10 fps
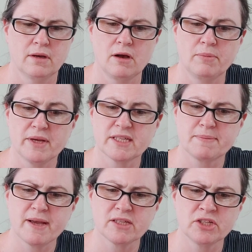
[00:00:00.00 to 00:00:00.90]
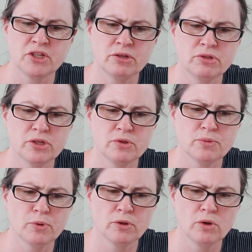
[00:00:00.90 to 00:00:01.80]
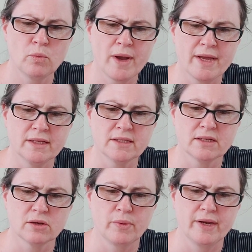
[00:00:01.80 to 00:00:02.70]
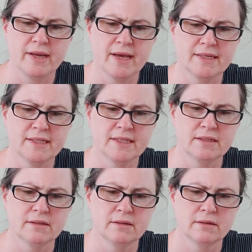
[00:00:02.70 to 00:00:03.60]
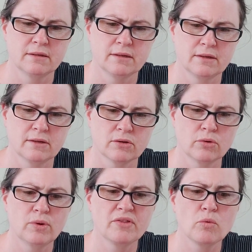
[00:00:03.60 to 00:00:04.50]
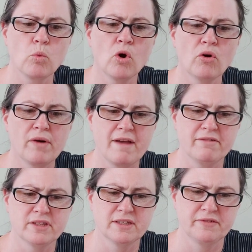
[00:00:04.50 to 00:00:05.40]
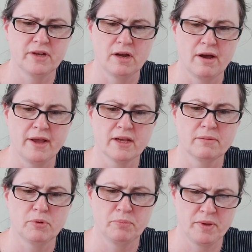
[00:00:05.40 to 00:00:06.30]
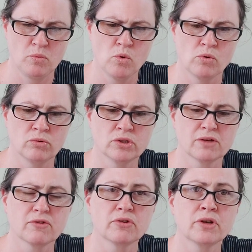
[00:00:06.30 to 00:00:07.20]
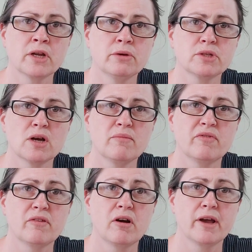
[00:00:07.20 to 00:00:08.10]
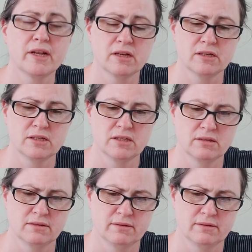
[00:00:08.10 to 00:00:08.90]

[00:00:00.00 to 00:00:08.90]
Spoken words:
"I'll be expecting you two to pull your weight," Queenie added. Call it the war effort if you like, but be warned, I've got no time for idlers.